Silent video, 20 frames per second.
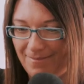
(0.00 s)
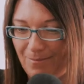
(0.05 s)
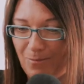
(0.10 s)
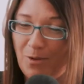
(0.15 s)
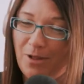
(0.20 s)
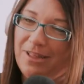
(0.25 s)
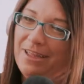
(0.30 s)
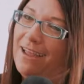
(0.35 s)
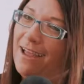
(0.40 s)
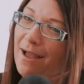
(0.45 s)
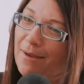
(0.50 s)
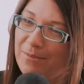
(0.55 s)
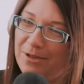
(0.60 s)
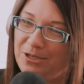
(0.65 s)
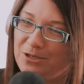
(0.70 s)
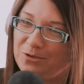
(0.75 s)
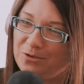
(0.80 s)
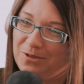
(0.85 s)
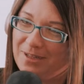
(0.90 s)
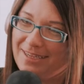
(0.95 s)
Well, you got me,
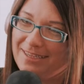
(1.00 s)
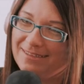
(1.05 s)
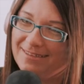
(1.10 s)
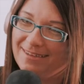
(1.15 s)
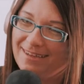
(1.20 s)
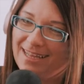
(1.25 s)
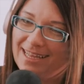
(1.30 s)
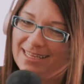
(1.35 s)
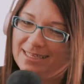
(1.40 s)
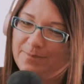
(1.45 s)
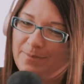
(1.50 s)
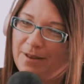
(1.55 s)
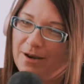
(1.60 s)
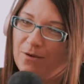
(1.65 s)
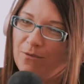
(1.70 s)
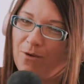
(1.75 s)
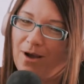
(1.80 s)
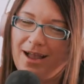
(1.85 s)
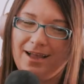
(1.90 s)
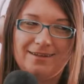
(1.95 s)
Julie. it's been
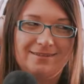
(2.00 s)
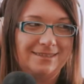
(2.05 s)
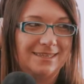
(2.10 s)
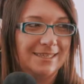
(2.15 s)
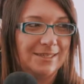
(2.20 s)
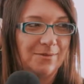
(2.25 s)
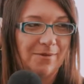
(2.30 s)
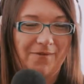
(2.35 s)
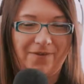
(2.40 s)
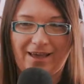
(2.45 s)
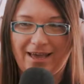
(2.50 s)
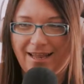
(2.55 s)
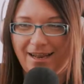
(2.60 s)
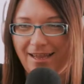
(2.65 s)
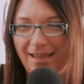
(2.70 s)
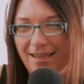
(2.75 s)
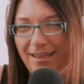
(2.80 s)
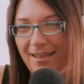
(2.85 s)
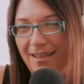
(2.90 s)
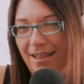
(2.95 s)
a while since we've had
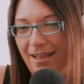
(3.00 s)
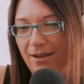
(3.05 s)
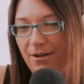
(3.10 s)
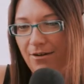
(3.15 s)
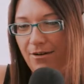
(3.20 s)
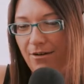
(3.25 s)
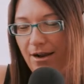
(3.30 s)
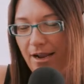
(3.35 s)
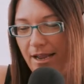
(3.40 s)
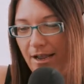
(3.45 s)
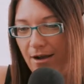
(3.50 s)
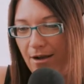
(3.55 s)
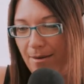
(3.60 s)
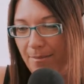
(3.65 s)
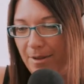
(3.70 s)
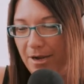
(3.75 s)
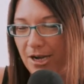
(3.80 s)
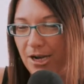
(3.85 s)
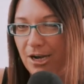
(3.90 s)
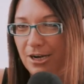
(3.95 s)
a, a
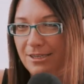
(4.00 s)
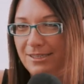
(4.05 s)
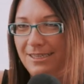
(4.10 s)
cryometer